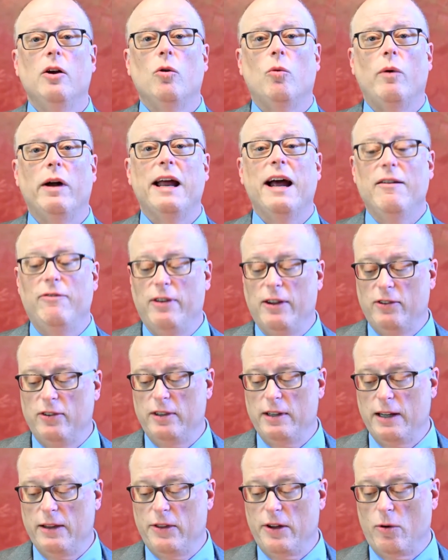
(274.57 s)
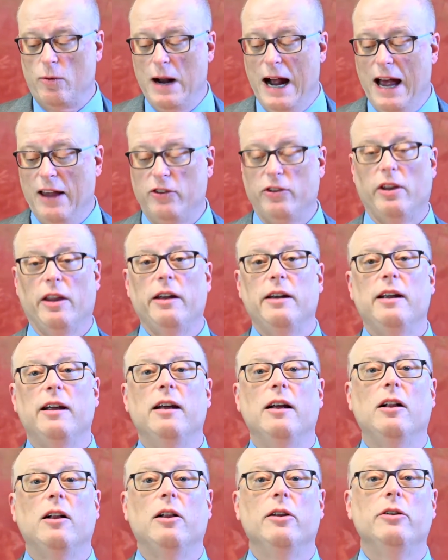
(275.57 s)
when I visited the Rosalind
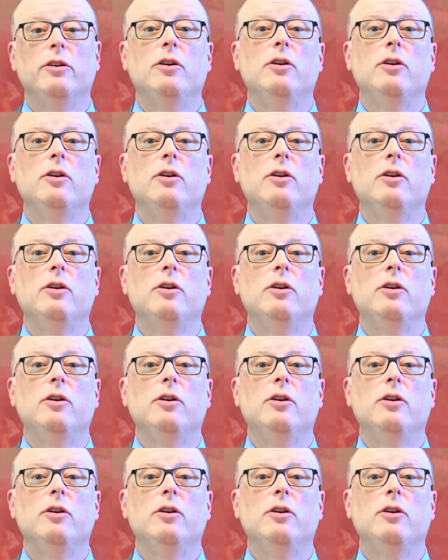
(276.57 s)
Hill